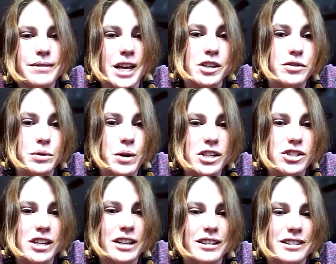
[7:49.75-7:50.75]
Thanks for
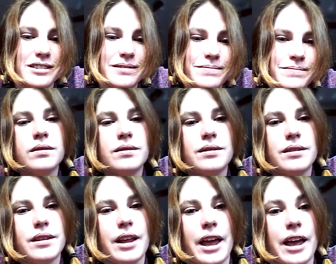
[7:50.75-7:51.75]
watching.
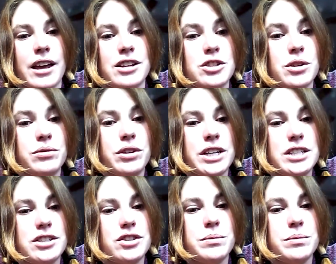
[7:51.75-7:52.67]
And don't forget